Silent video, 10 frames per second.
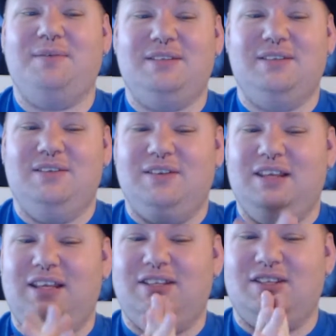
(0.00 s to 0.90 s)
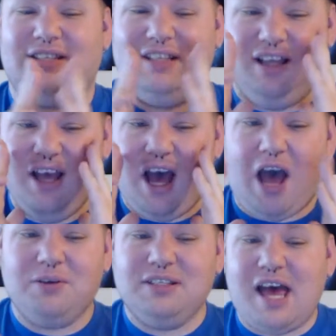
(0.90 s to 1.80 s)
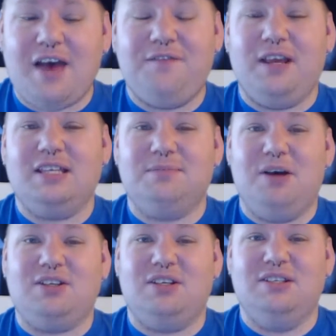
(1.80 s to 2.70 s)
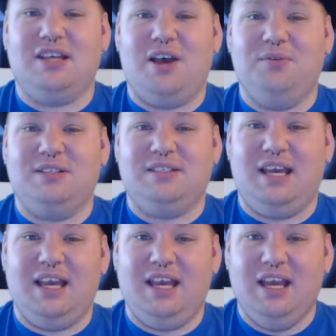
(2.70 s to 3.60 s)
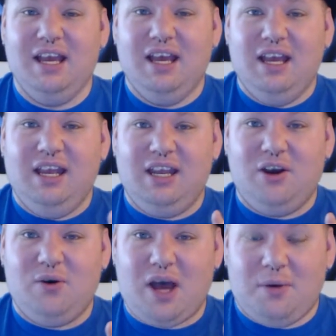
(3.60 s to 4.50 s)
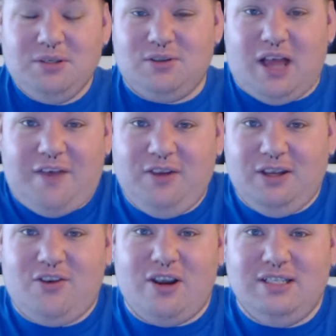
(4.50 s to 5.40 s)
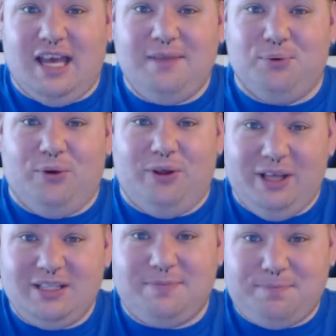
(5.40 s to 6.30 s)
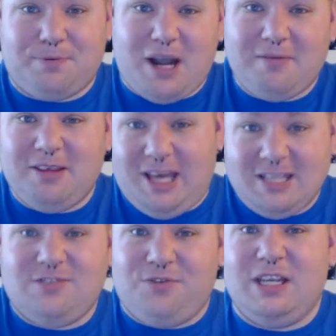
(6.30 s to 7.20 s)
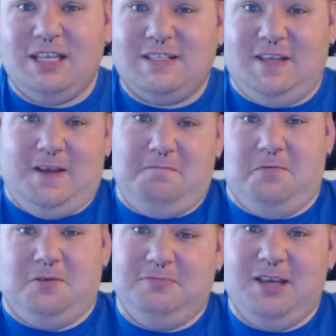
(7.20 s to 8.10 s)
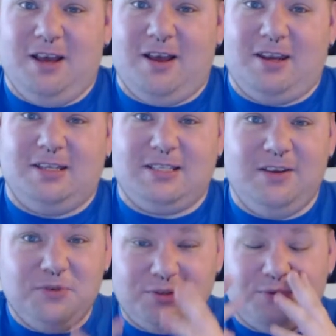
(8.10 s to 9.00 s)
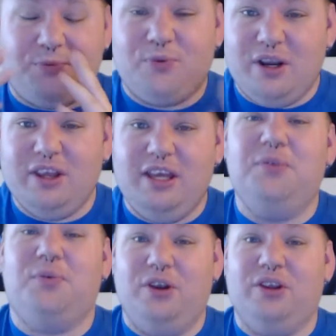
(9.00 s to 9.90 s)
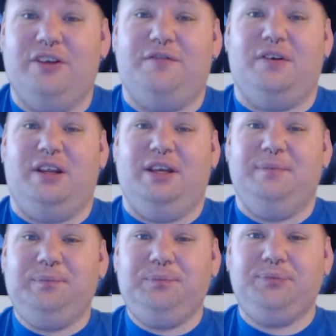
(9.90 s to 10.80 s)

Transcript: was laughing as much as I would say, I was laughing during Deadpool. It's probably as funny as Deadpool, to be honest. It was really, really funny.